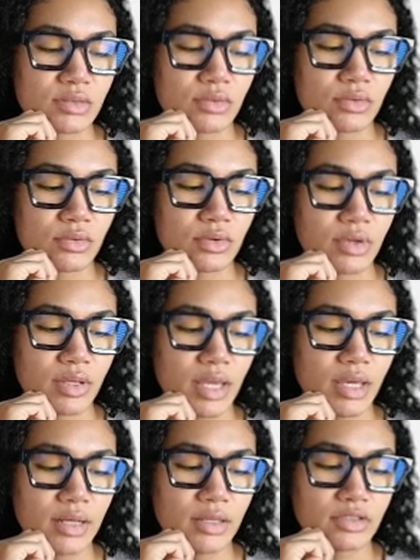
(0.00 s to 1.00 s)

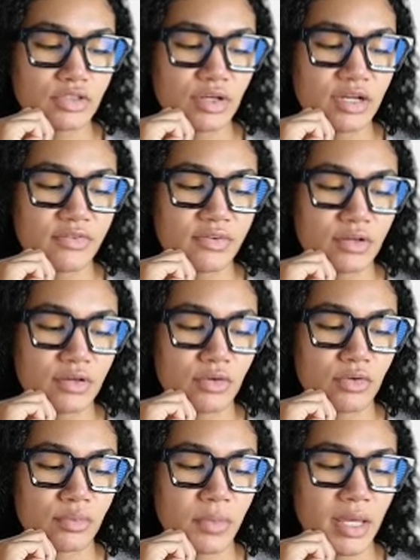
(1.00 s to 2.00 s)
organic traffic
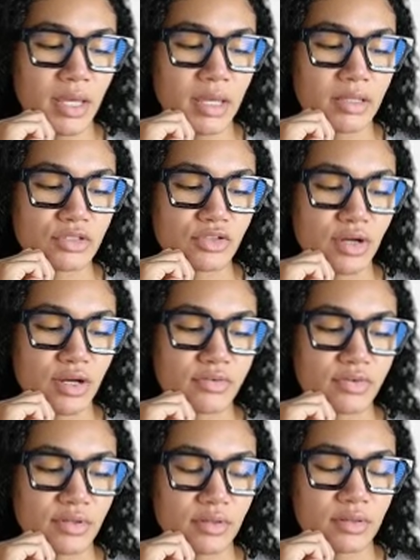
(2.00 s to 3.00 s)
or paid
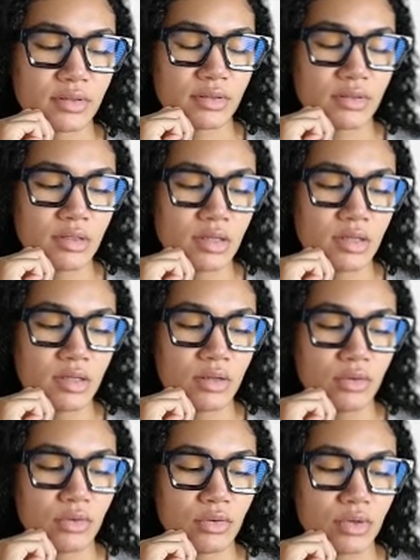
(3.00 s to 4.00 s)
traffic.
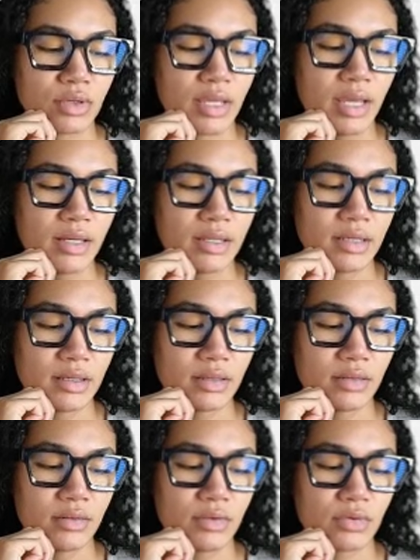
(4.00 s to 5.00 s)
Organic,
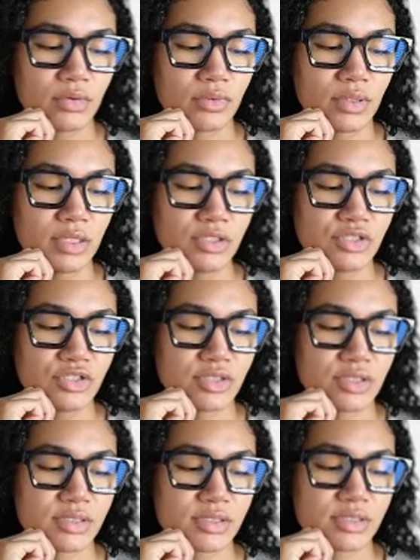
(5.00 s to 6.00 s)
you're really
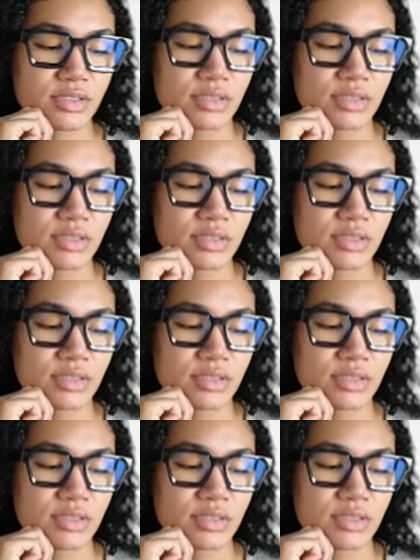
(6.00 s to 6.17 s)
just